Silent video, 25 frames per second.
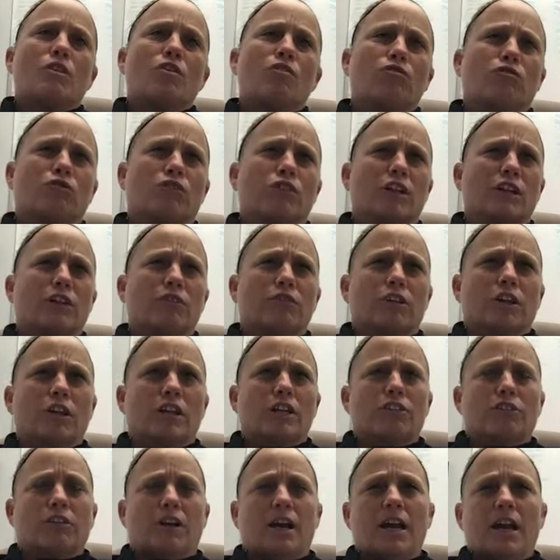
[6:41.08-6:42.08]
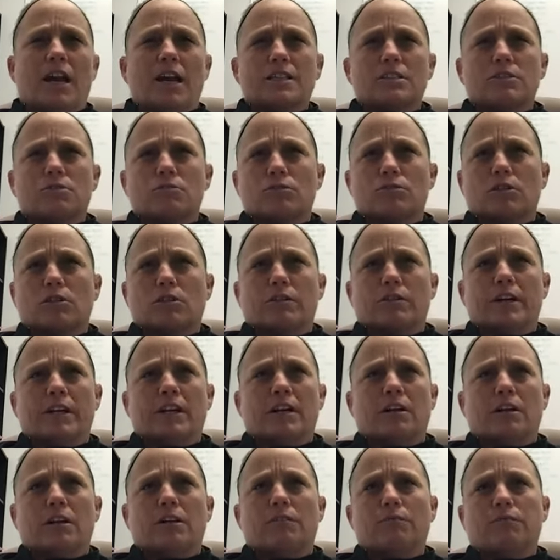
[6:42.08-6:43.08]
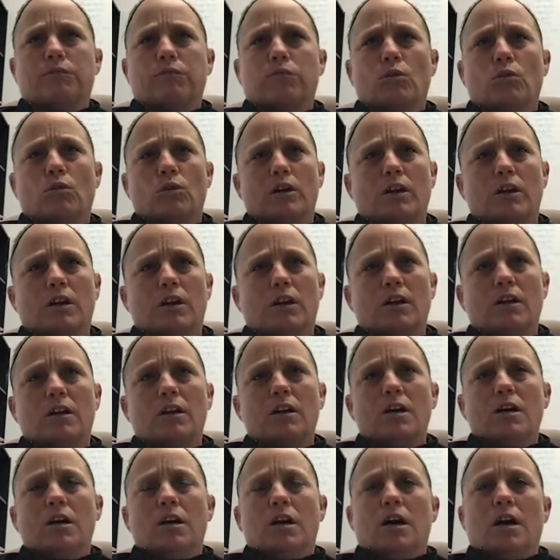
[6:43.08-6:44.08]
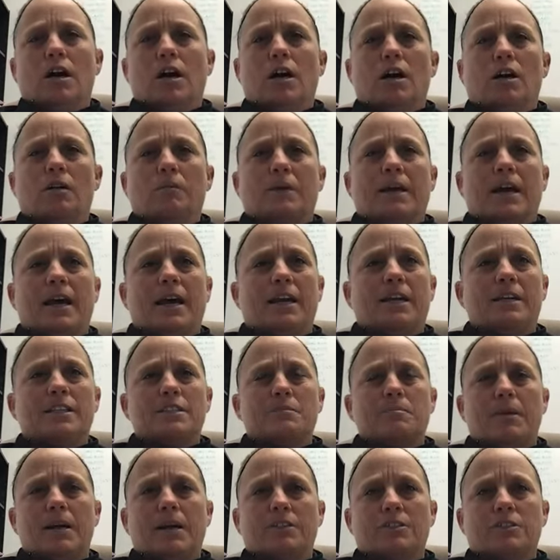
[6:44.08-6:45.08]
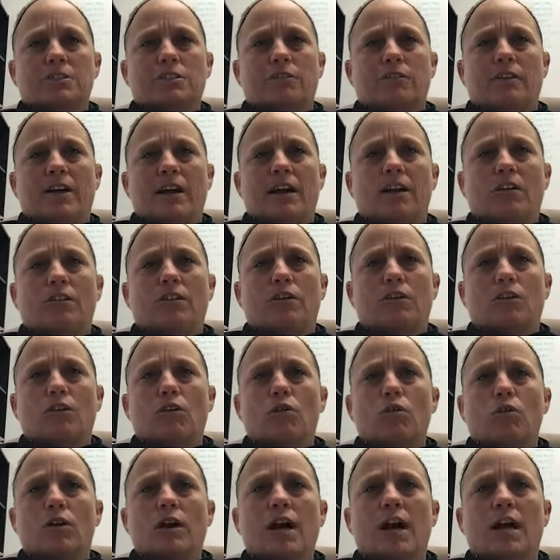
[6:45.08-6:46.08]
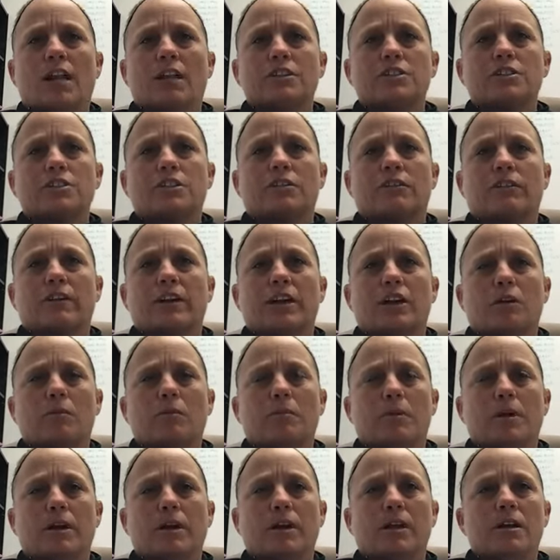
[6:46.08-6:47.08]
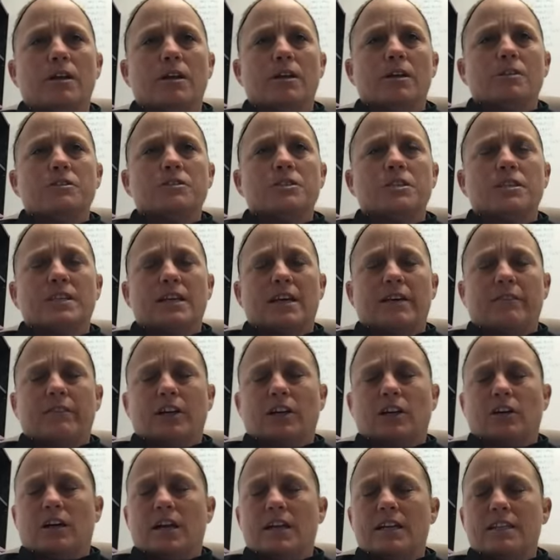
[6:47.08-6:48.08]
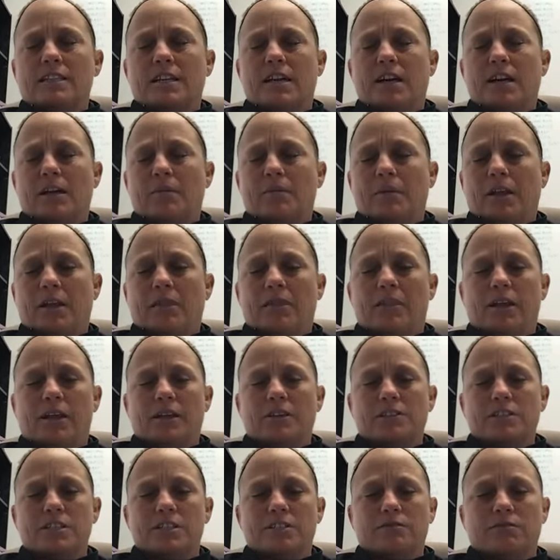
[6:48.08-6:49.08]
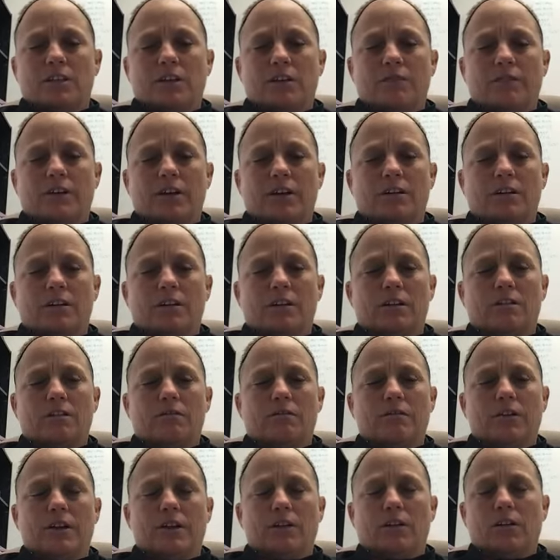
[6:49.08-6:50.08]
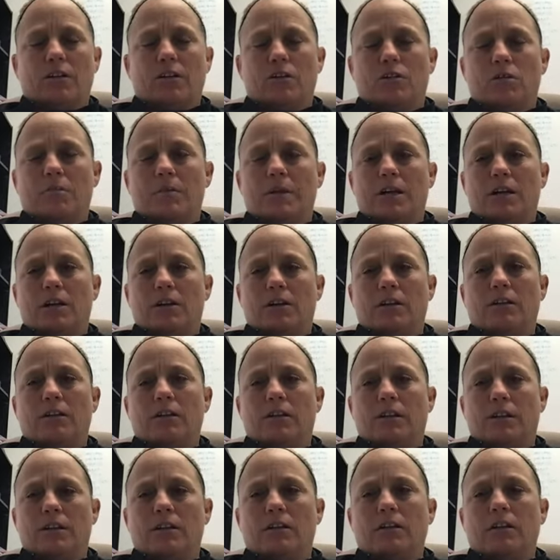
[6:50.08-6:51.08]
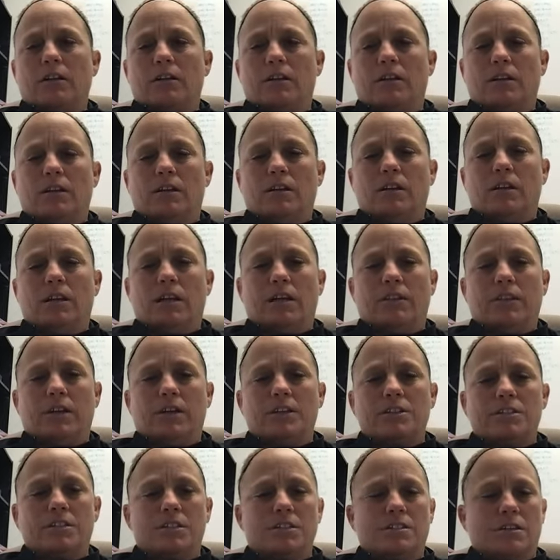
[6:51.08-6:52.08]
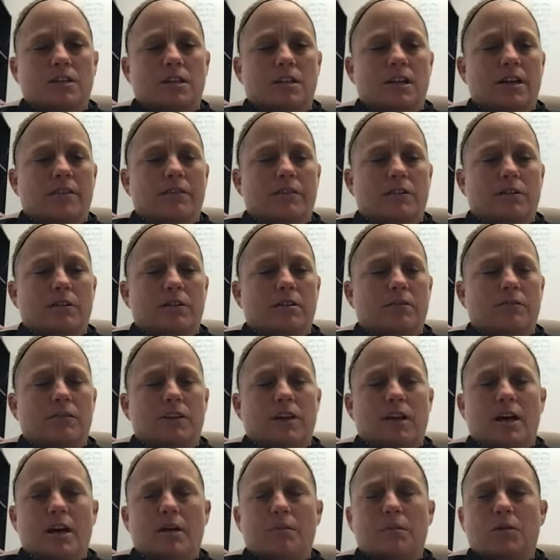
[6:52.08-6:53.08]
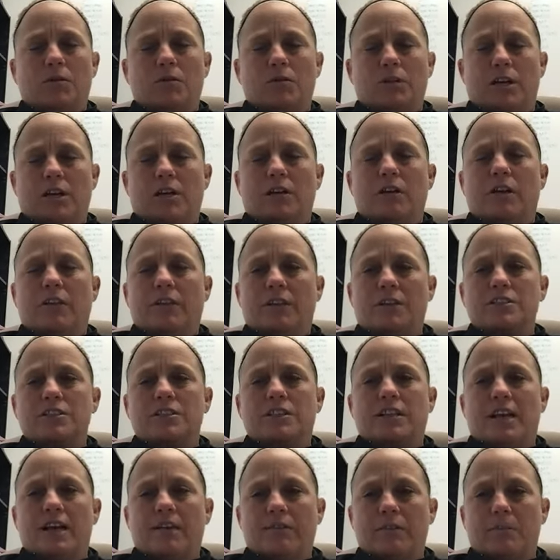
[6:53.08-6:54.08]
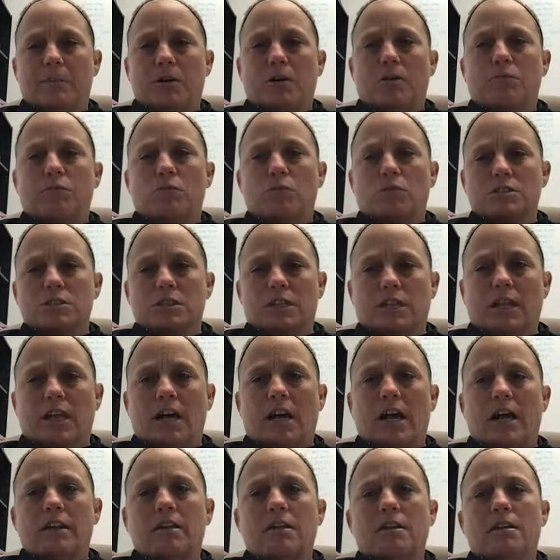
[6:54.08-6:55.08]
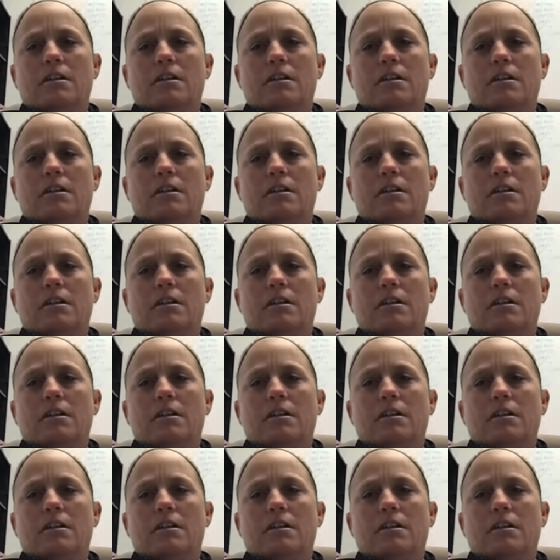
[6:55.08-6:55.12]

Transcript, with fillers: really, really great high school career in Florida, kind of has bounced around her whole college career, but she's having a great time, and I think she's really found a home here, and I think she's going to have a phenomenal year. I think she's going to have the ball for us a lot,